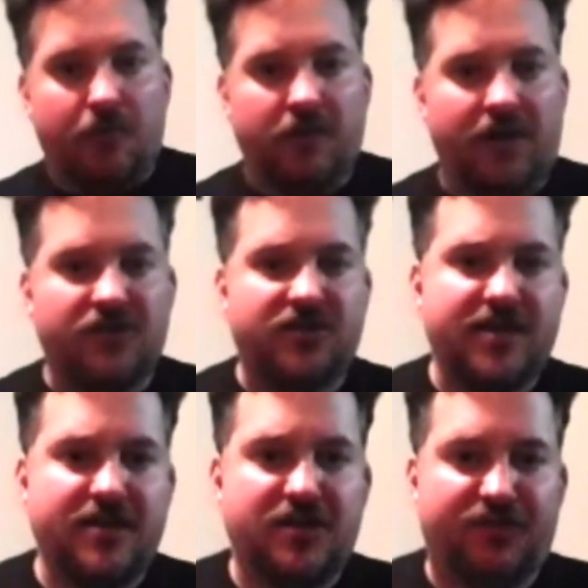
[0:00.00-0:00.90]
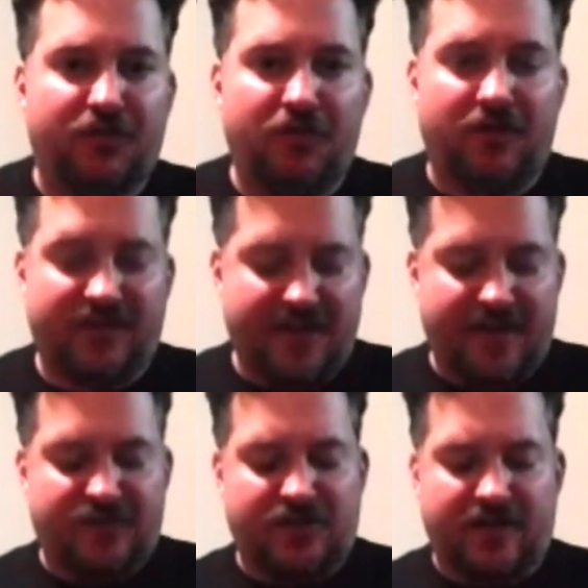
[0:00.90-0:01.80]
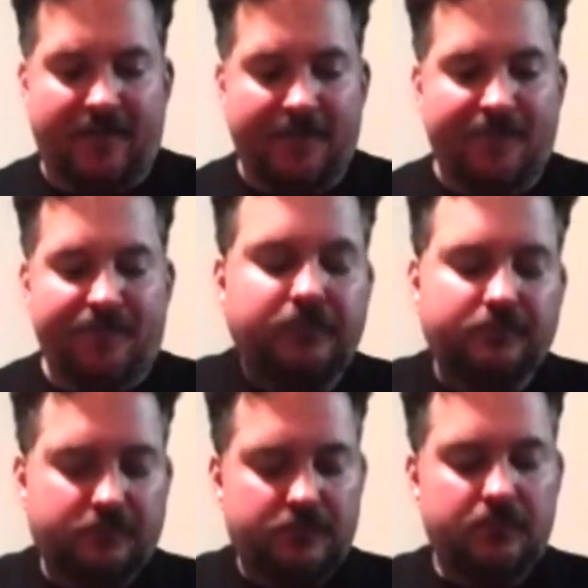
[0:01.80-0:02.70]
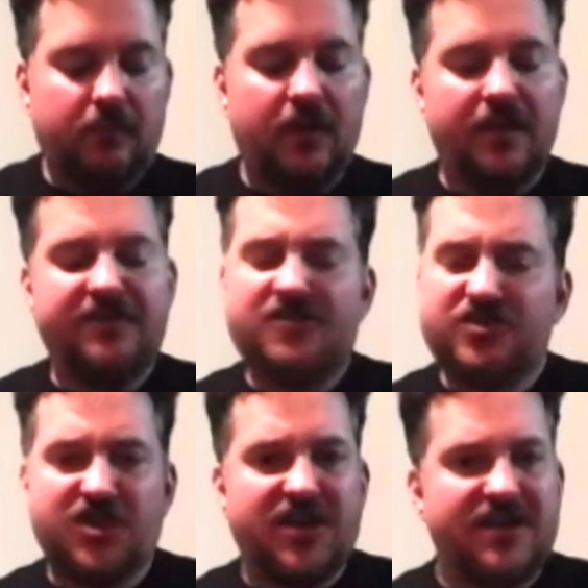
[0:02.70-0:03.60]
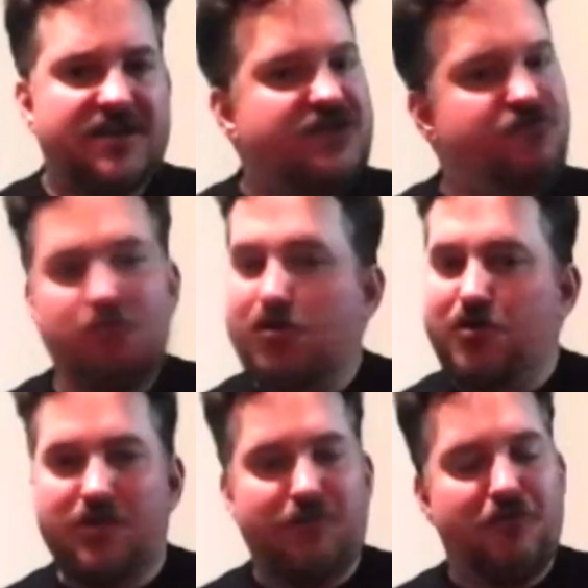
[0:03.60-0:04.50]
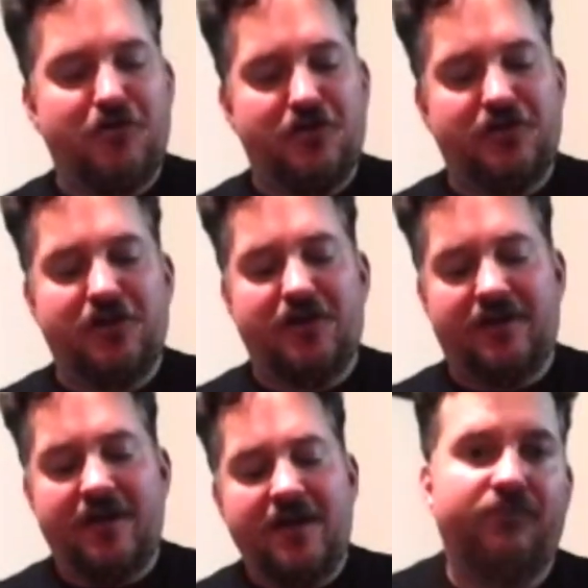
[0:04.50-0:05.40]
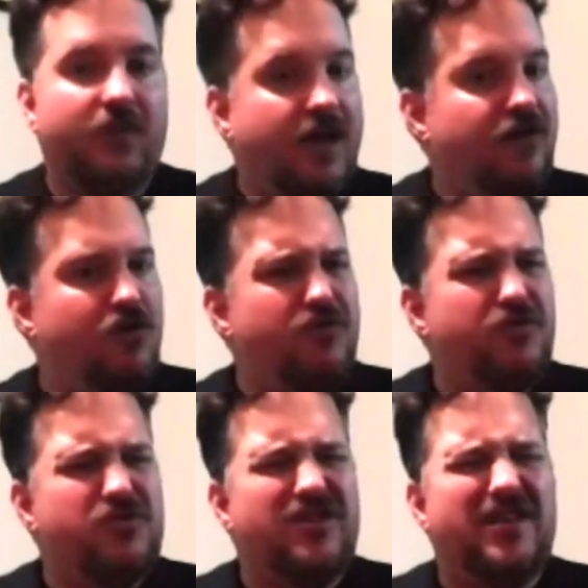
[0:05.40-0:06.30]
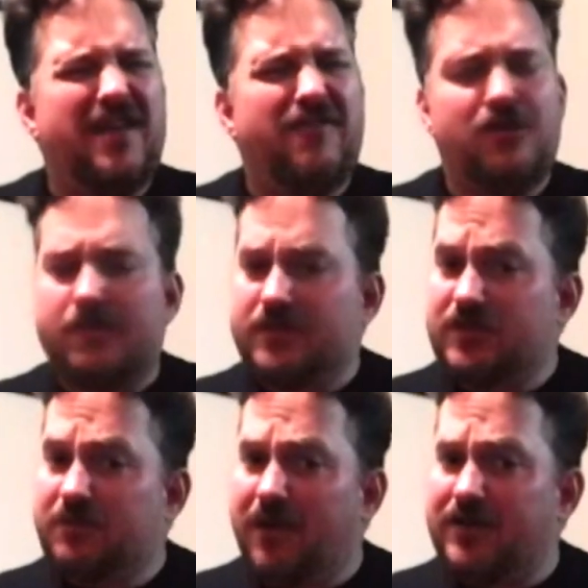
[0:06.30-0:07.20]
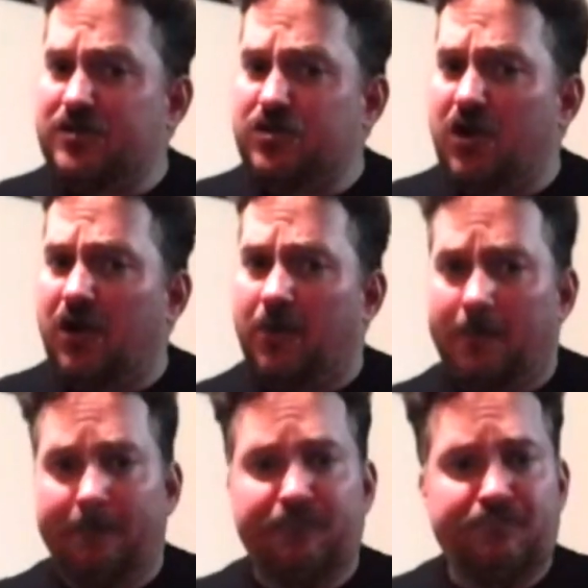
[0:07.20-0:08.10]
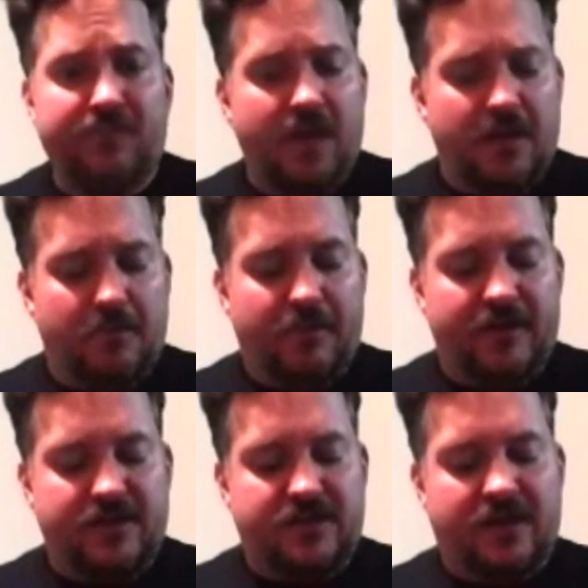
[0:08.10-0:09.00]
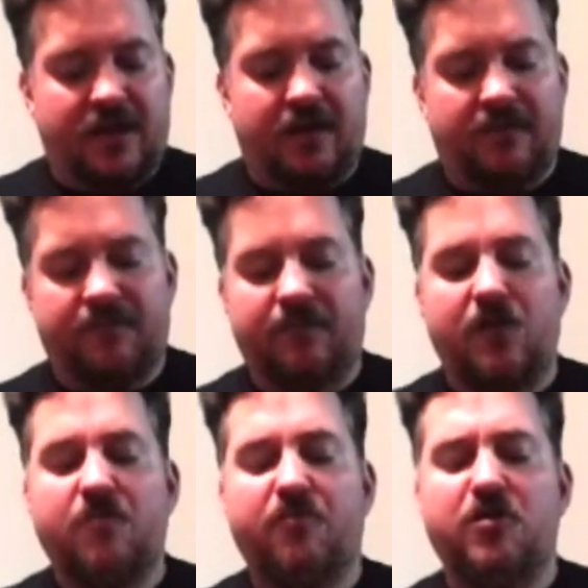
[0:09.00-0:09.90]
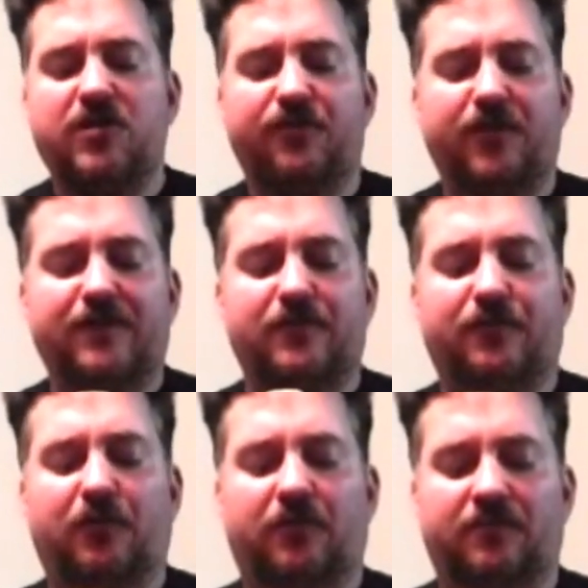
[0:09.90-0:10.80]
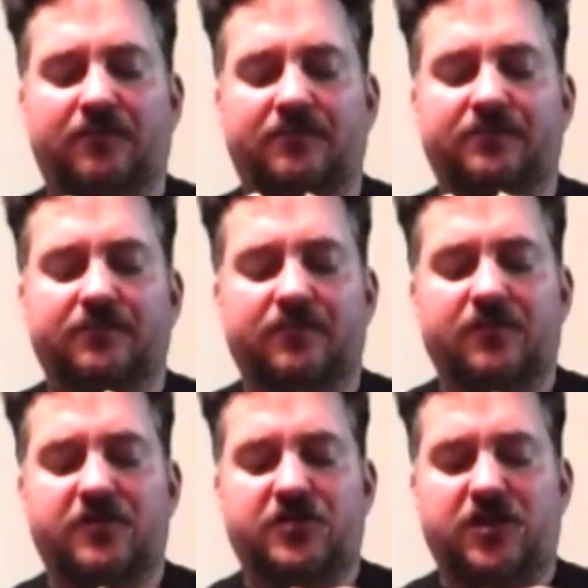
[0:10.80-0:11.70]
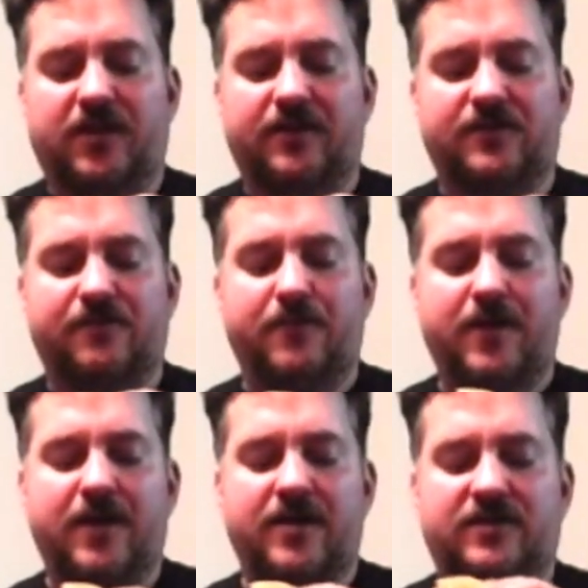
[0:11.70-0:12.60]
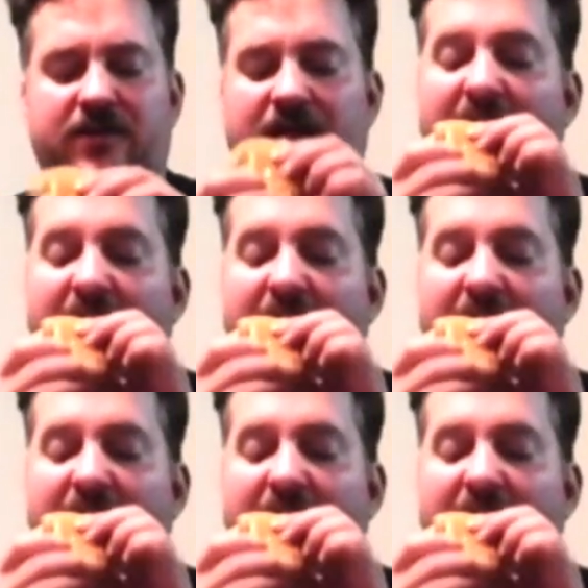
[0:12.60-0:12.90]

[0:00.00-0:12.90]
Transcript: Well, I'll say this for KFC. Their chicken is really, really good. I don't know what those 11 herbs and spices are, but they're pretty flavorful. This chicken is amazing.